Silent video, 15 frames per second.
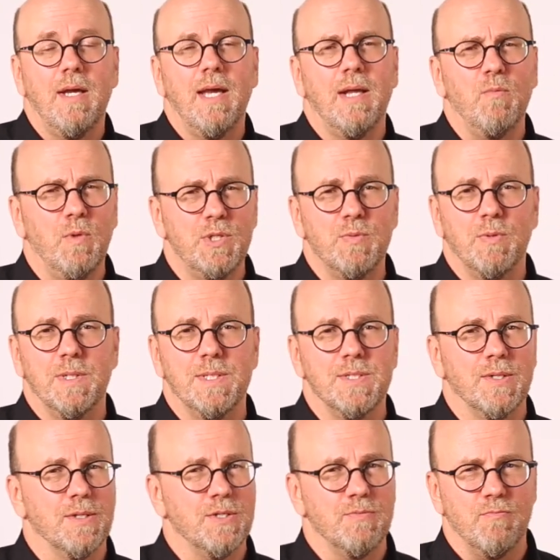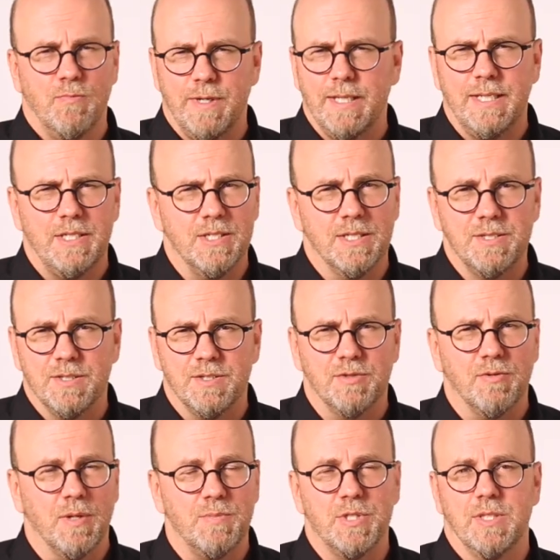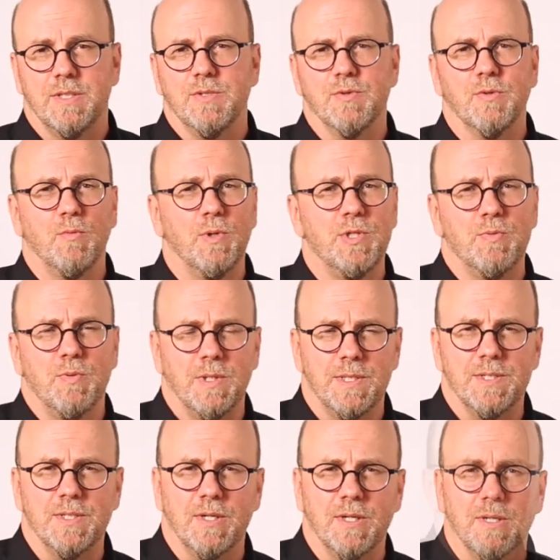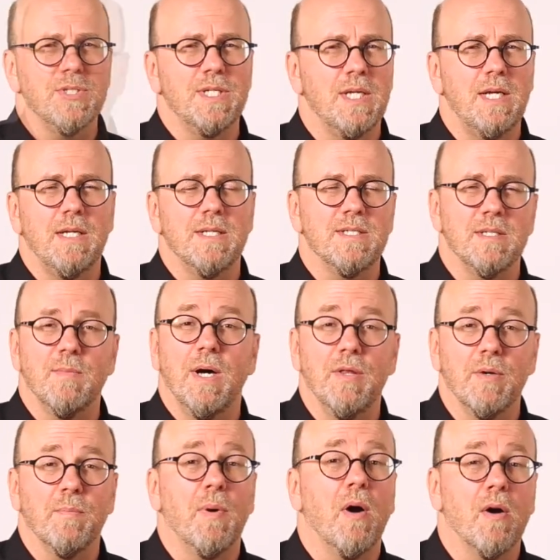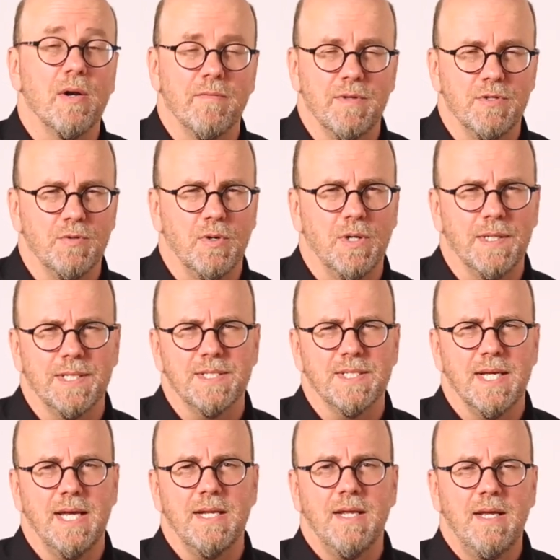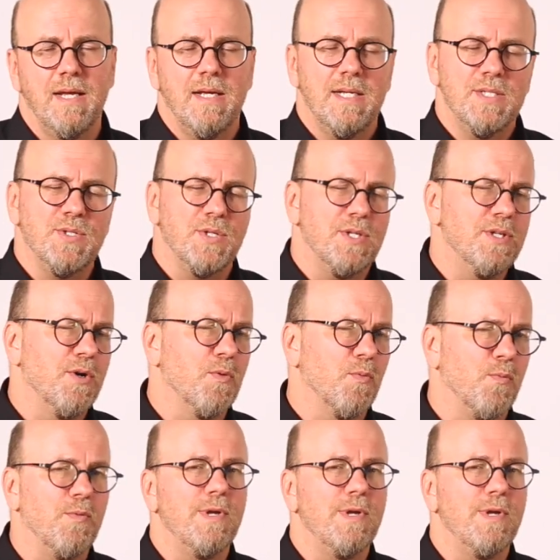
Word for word: and which ones are really just descriptions or which ones are seen in some other part of the drawing set so you don't